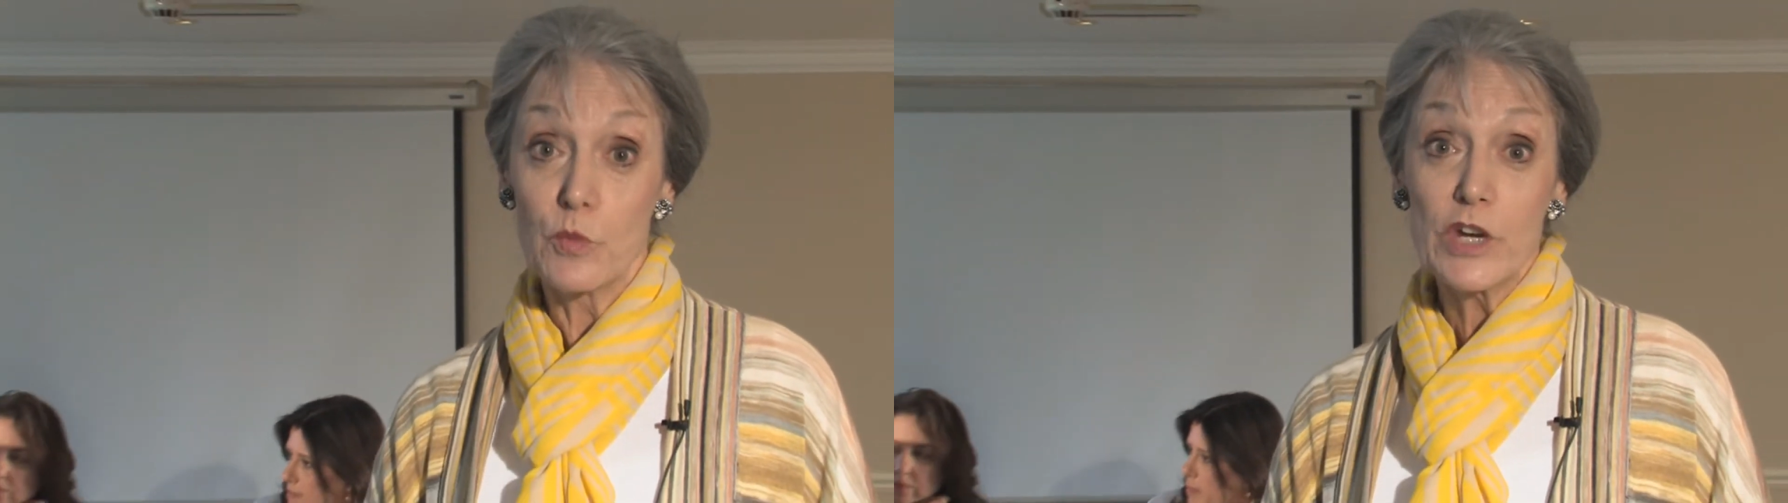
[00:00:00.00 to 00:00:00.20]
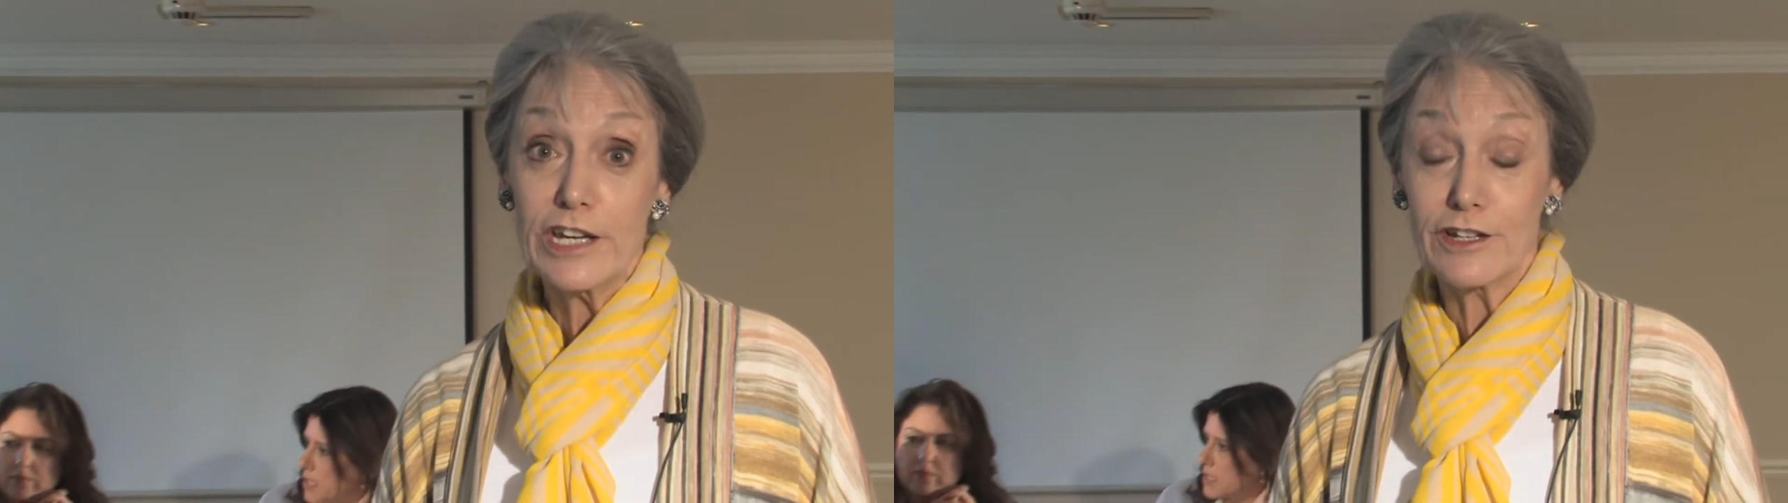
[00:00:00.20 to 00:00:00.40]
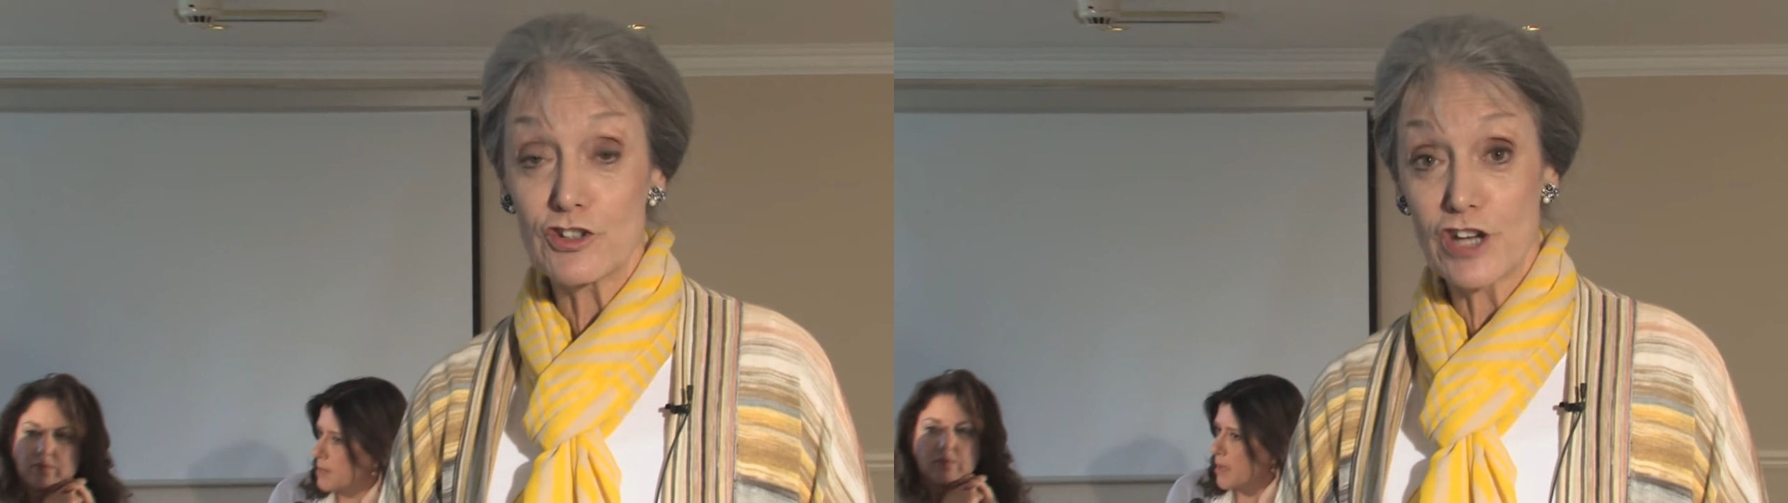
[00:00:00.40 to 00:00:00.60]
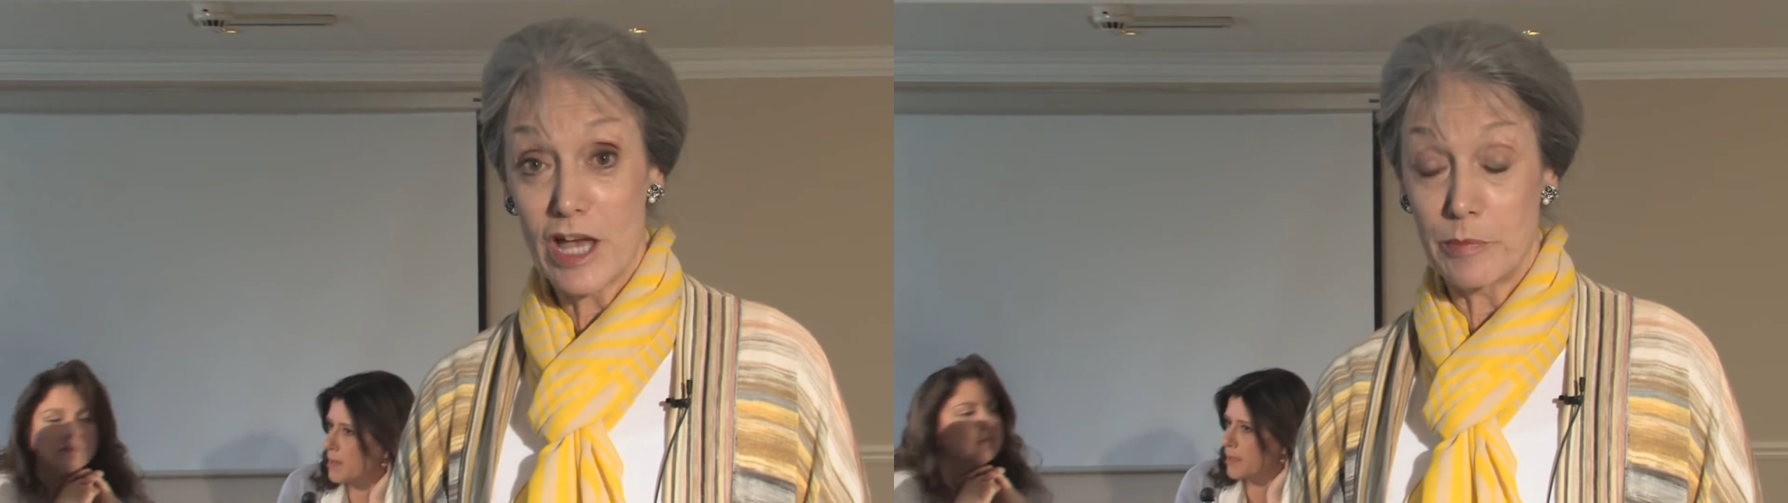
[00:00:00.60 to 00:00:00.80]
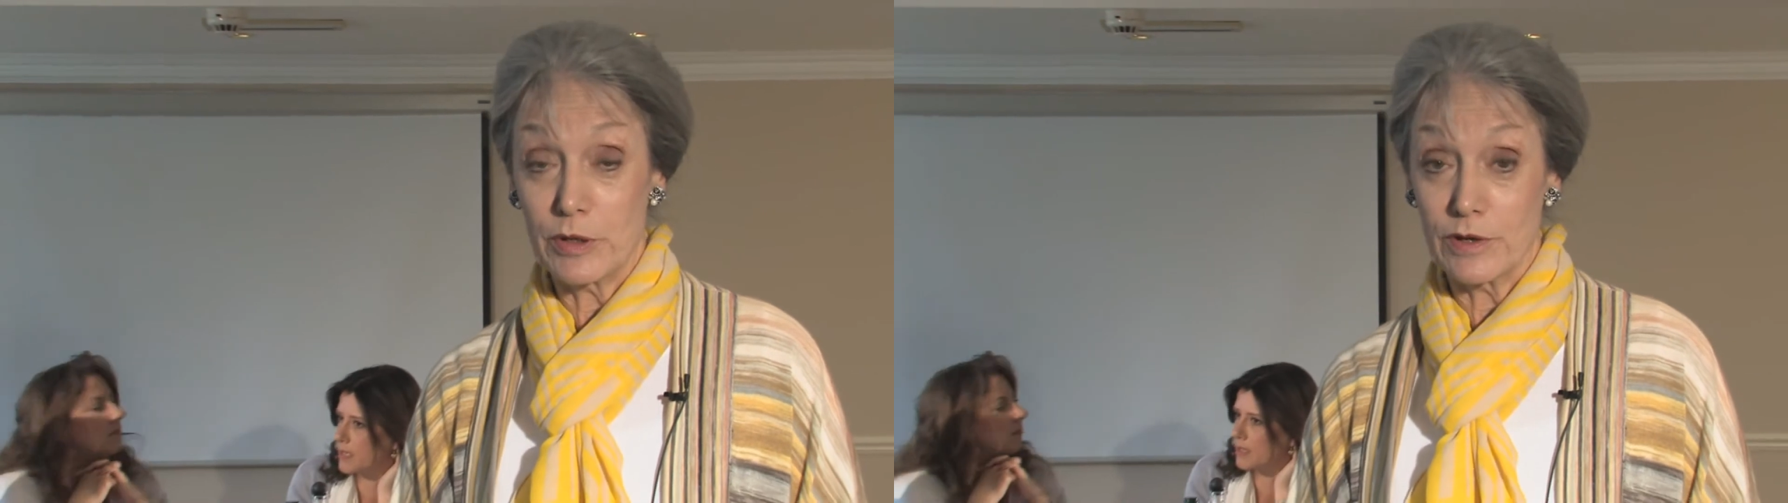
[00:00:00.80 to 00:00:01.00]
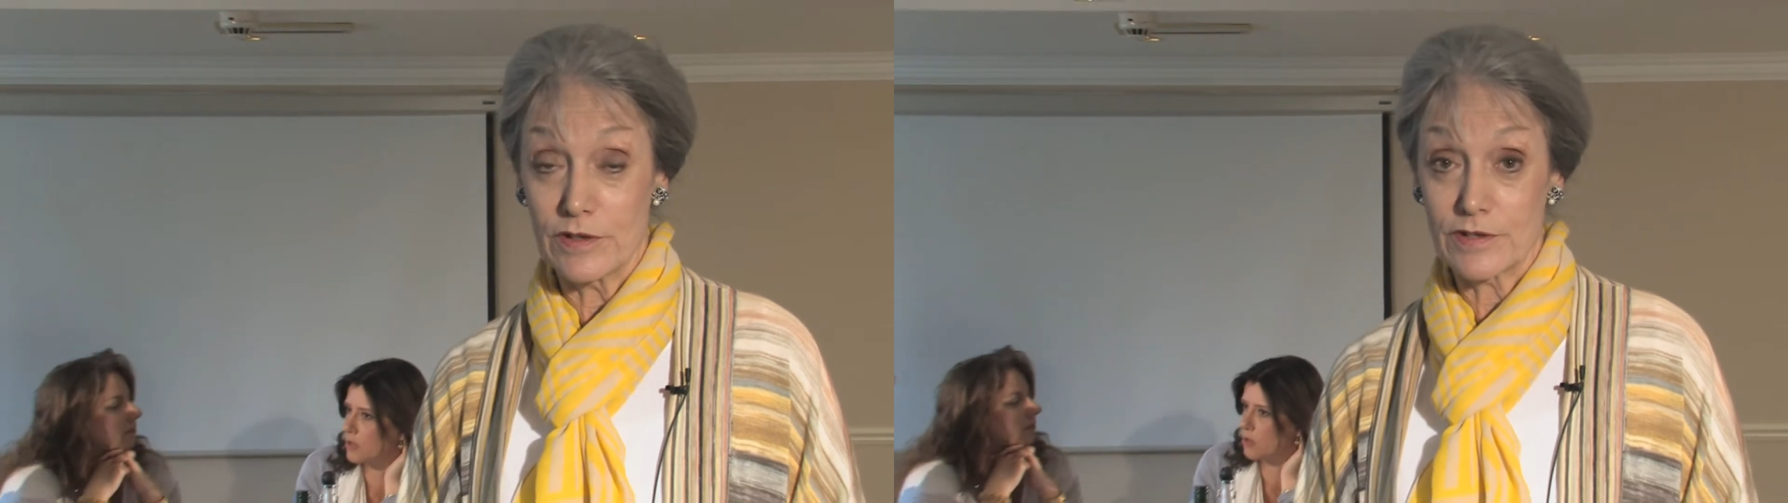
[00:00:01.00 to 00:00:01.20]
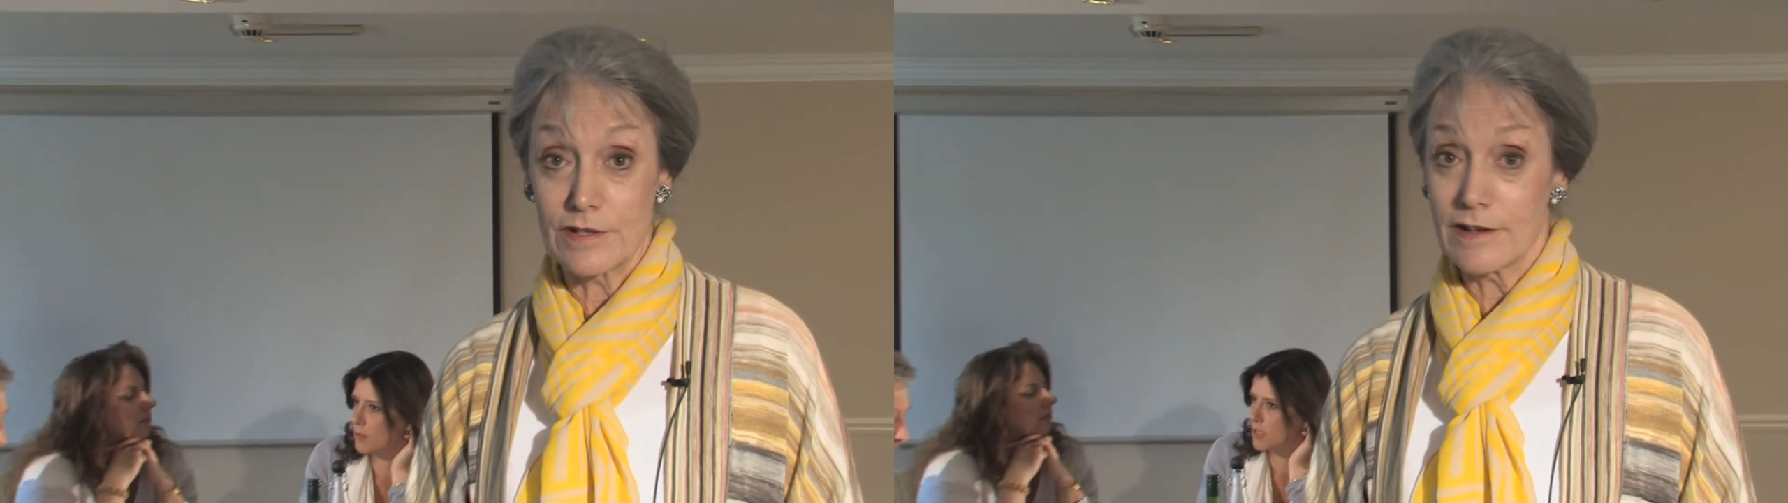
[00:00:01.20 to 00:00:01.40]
weak chairperson.